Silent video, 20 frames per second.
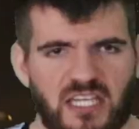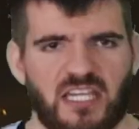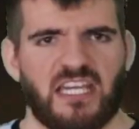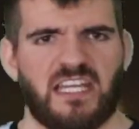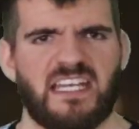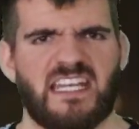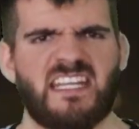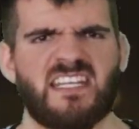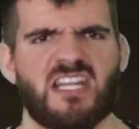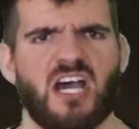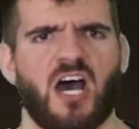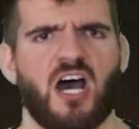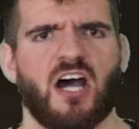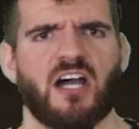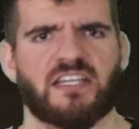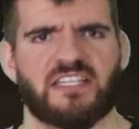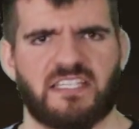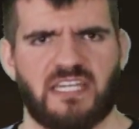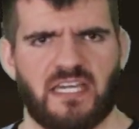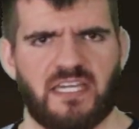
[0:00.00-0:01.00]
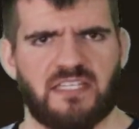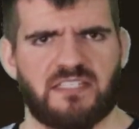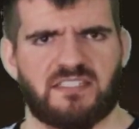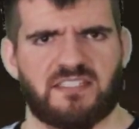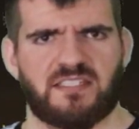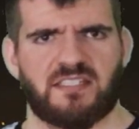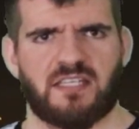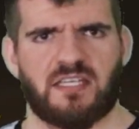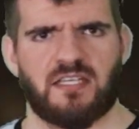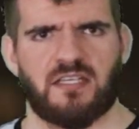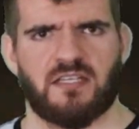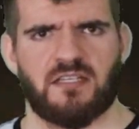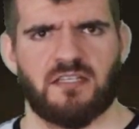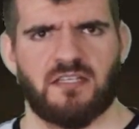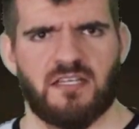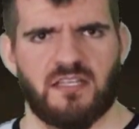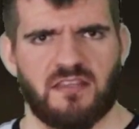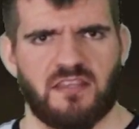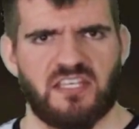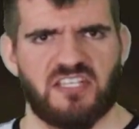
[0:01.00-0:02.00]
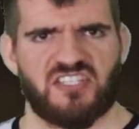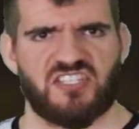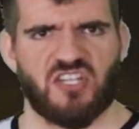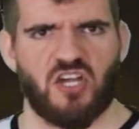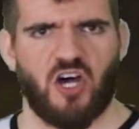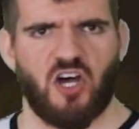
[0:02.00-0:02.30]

And in our case, this